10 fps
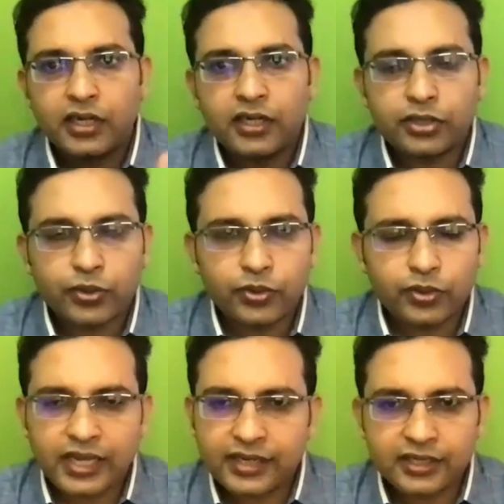So
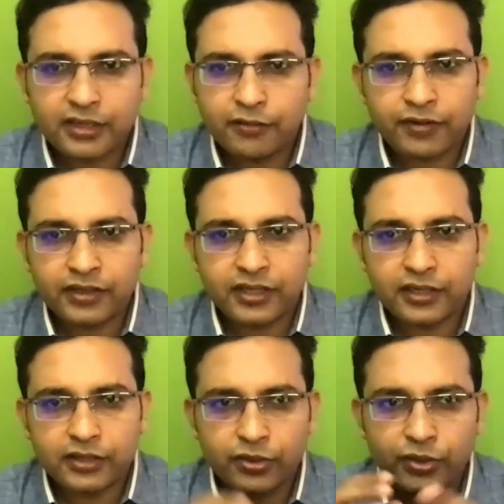that is a different
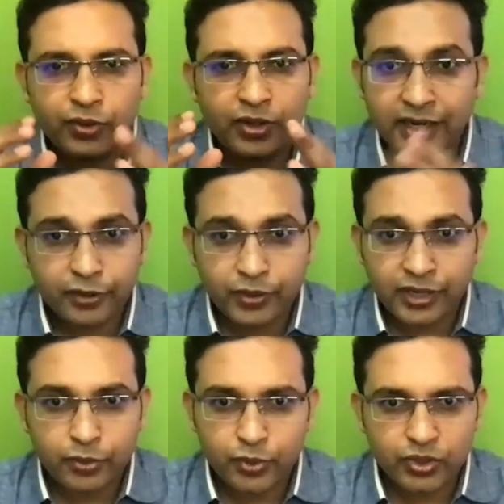thing. So you
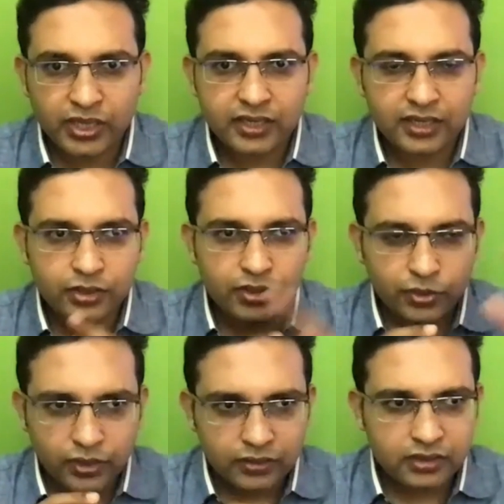cannot do that. Actually,
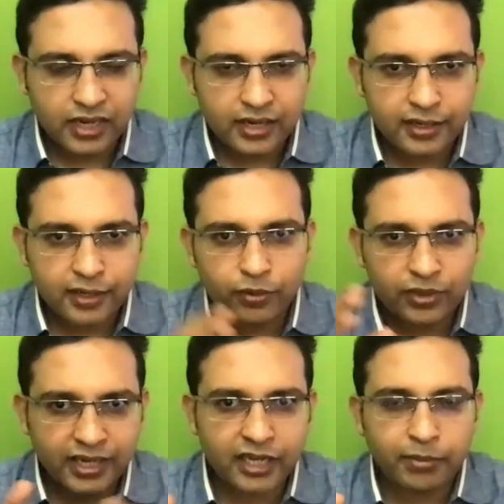you have to start now,
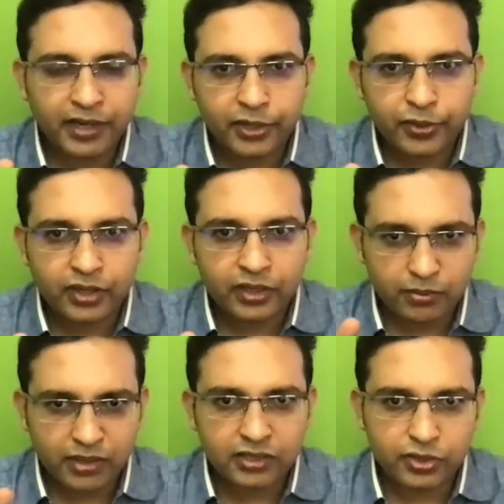take a break during the
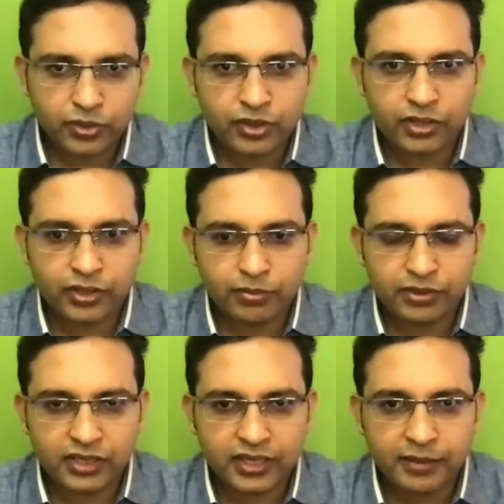March during your
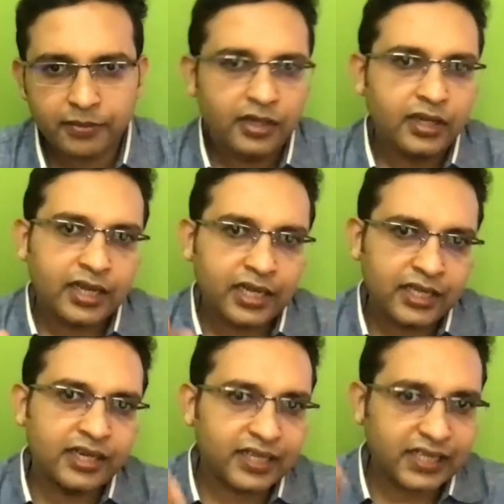busy time, and
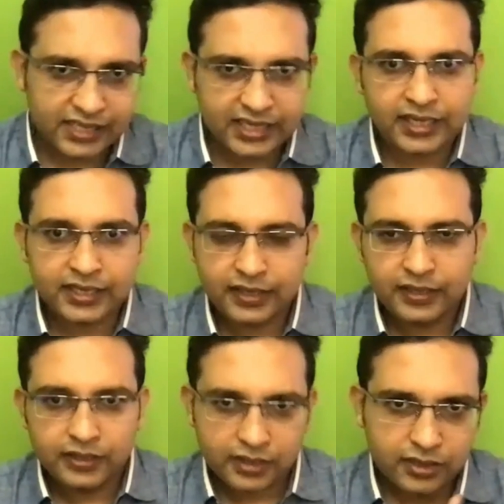then restart.
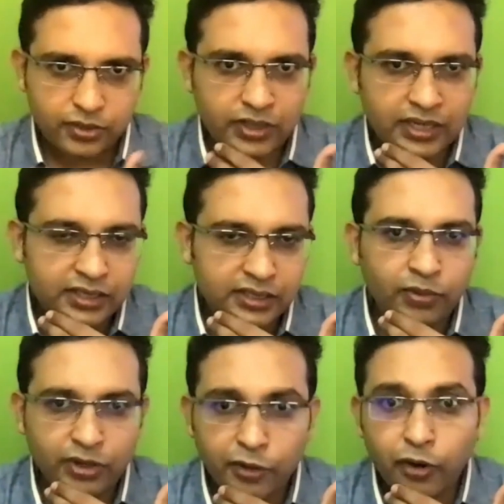So that is the
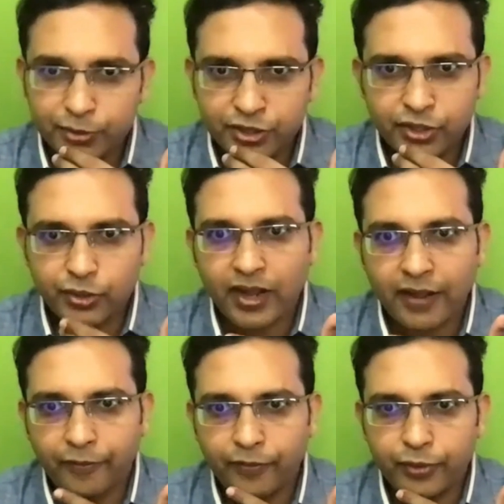only option you
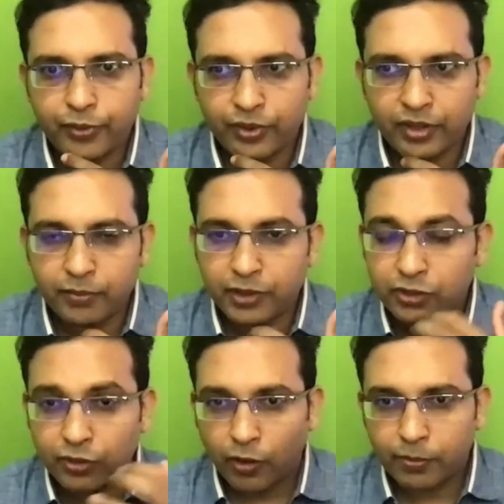have to, because
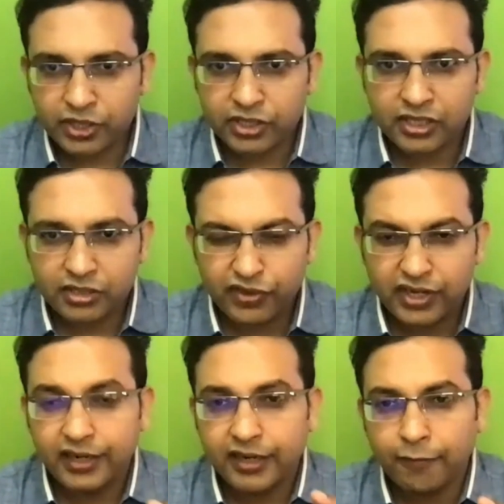the competition is
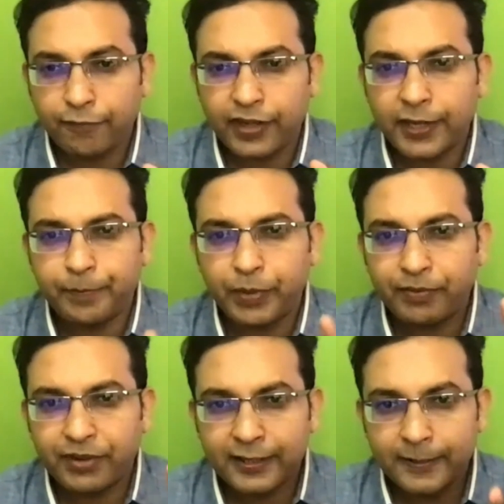very tough and
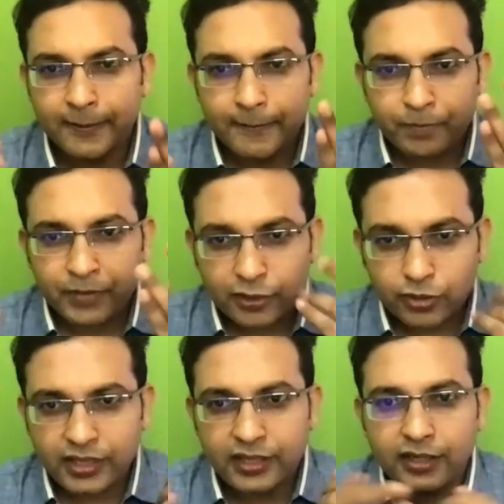people are
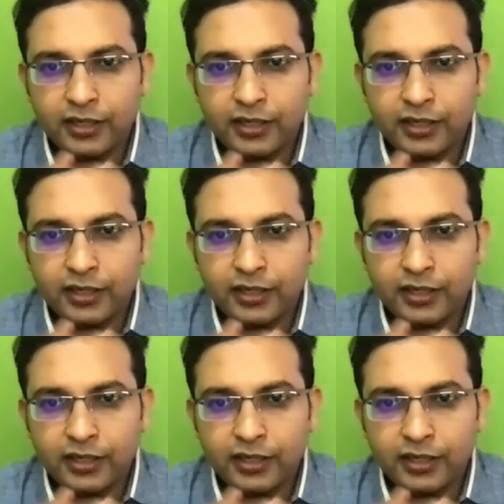actually